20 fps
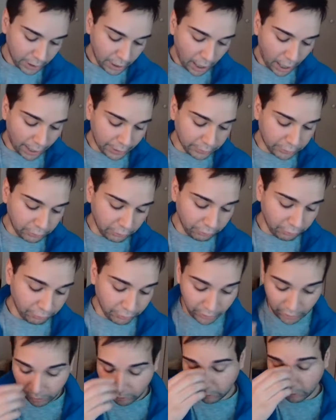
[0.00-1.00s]
I do
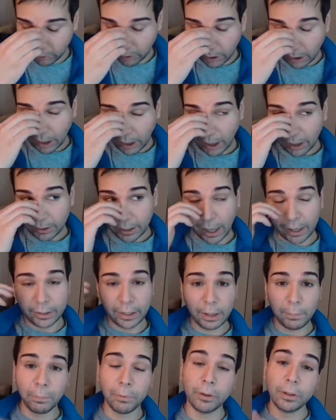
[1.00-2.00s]
feel that
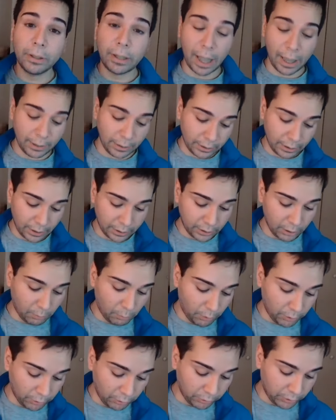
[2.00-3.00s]
they present to
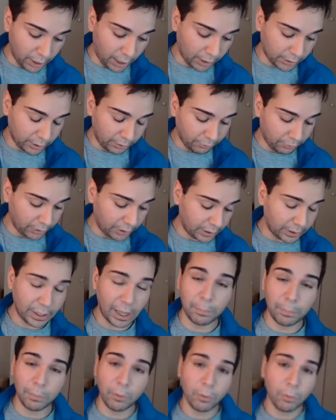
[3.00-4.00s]
someone who's actually very
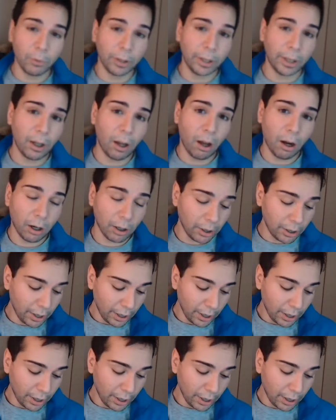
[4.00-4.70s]
stable where they are.